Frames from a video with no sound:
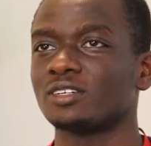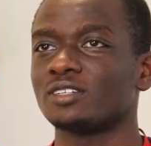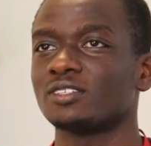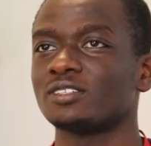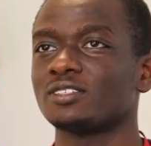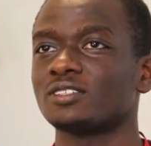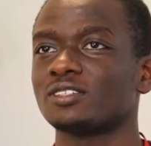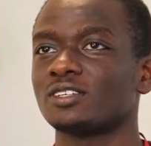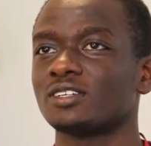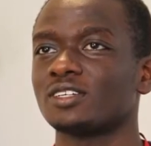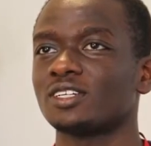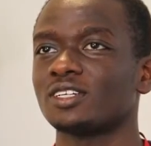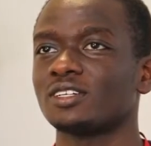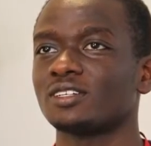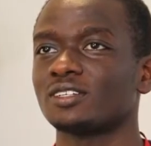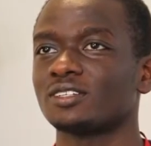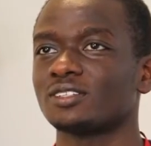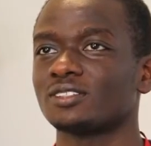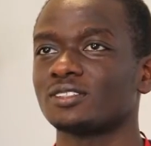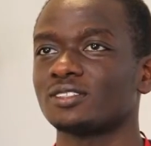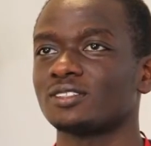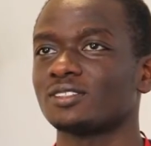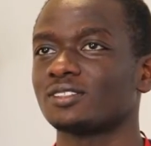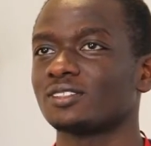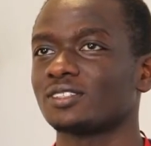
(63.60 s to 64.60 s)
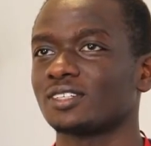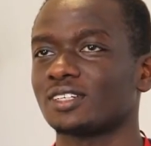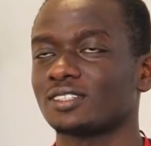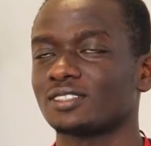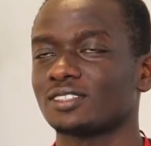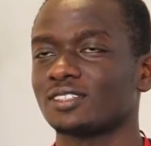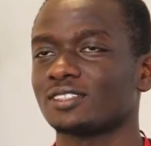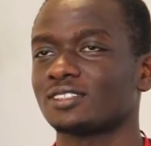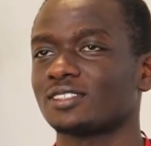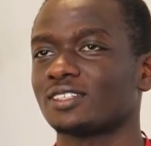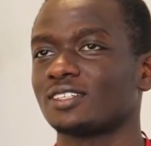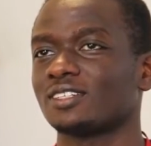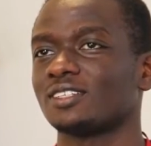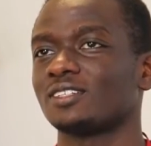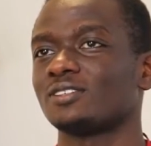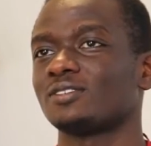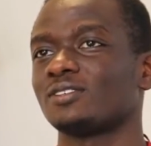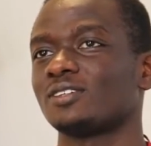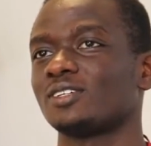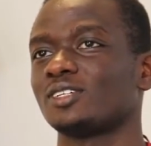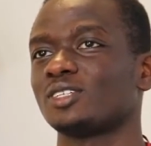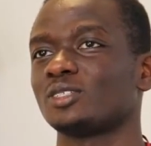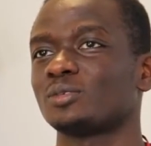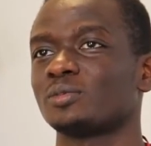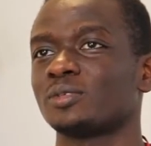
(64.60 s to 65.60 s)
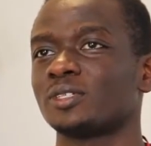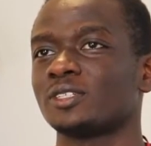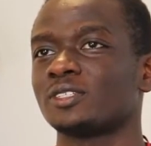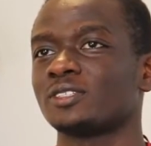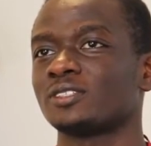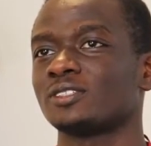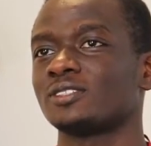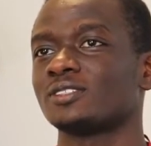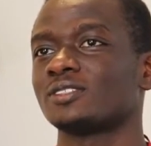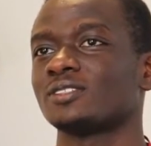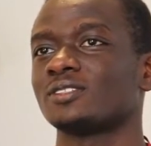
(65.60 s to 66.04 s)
and study because it's, as I said, it's very spacious.